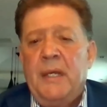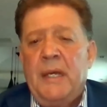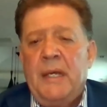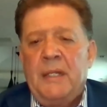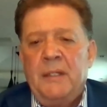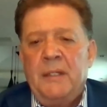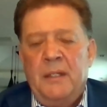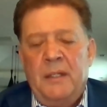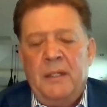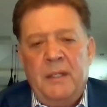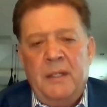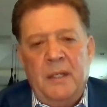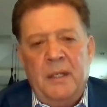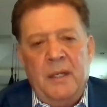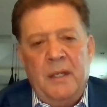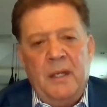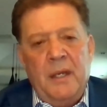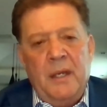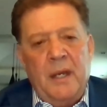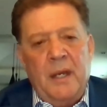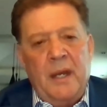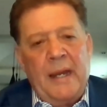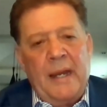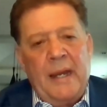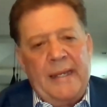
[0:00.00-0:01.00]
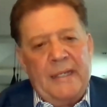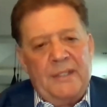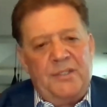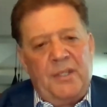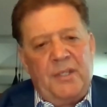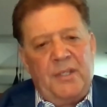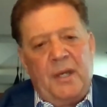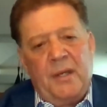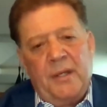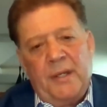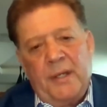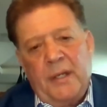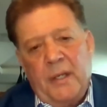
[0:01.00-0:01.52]
done that. Right. I
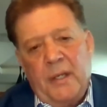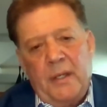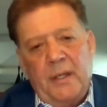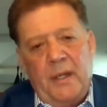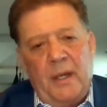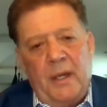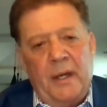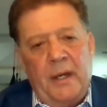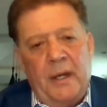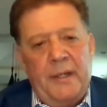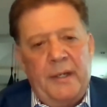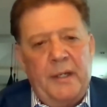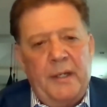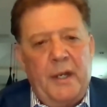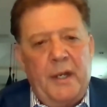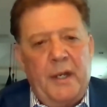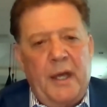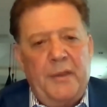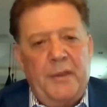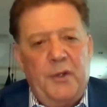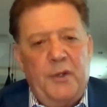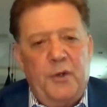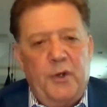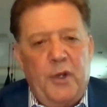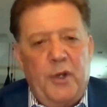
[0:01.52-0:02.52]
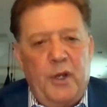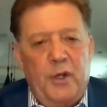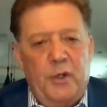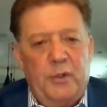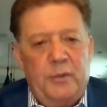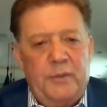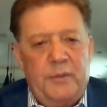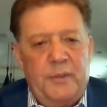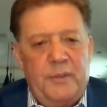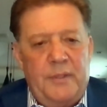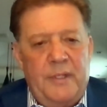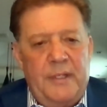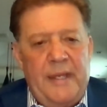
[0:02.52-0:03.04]
guess on another
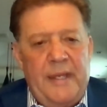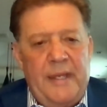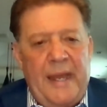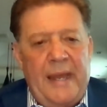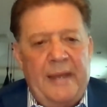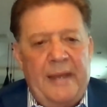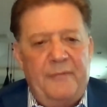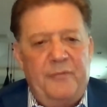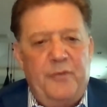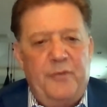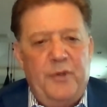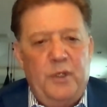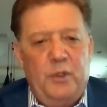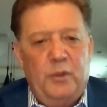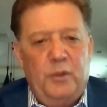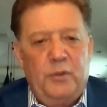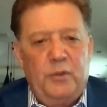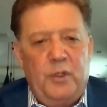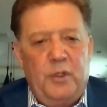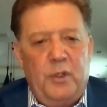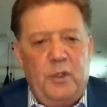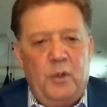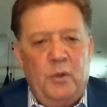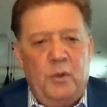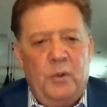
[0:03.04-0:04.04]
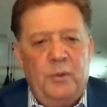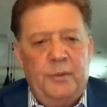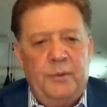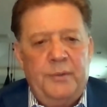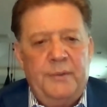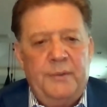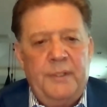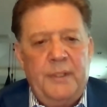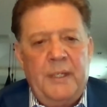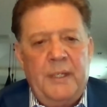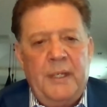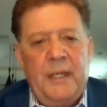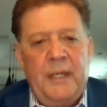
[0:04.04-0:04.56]
note, the Anfield Gold
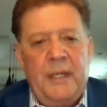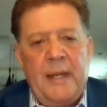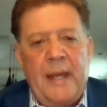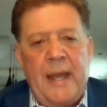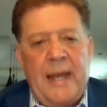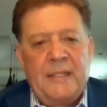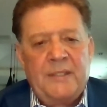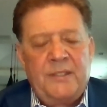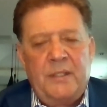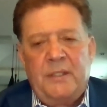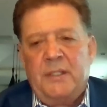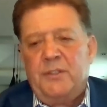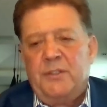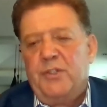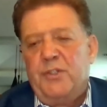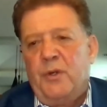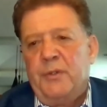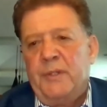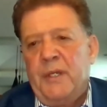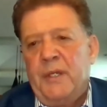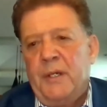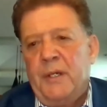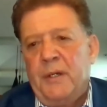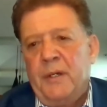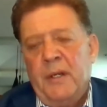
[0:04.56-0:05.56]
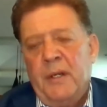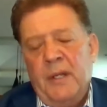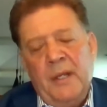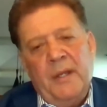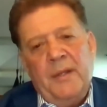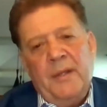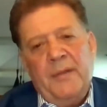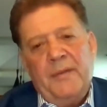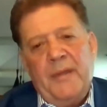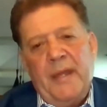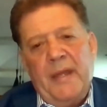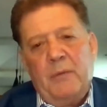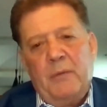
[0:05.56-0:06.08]
asset that's shown there,
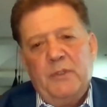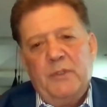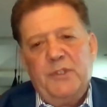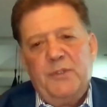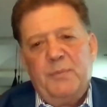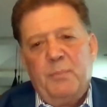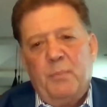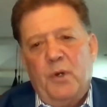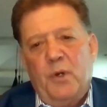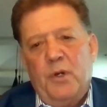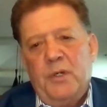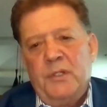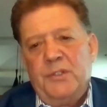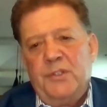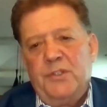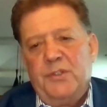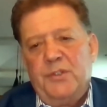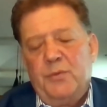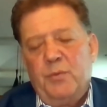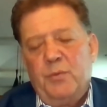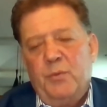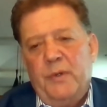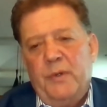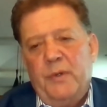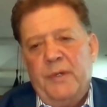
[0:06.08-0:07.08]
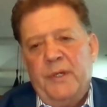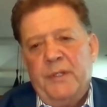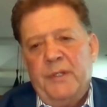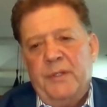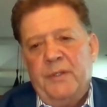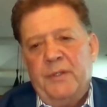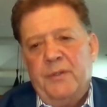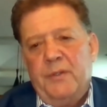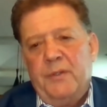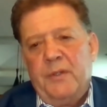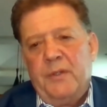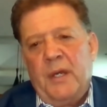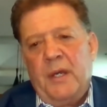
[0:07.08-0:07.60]
that was merged
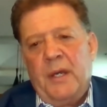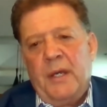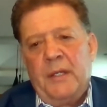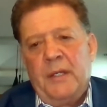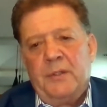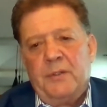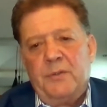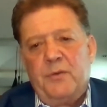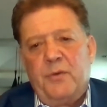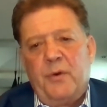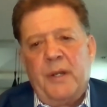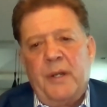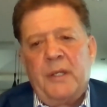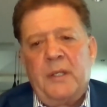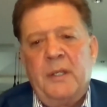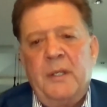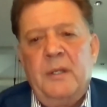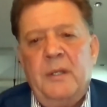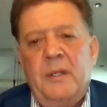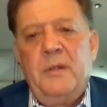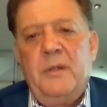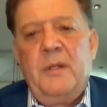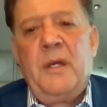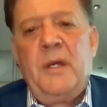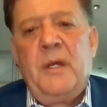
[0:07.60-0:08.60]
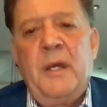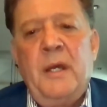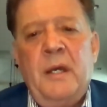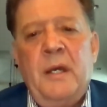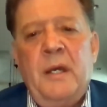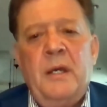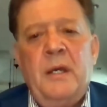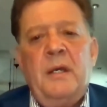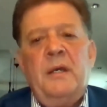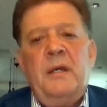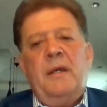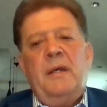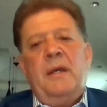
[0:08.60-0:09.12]
with Trek
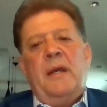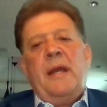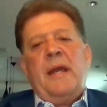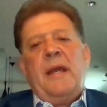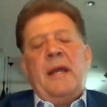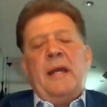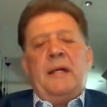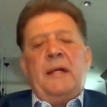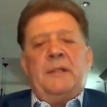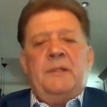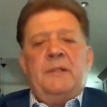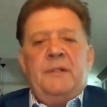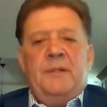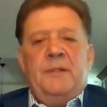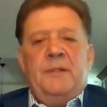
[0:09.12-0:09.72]
and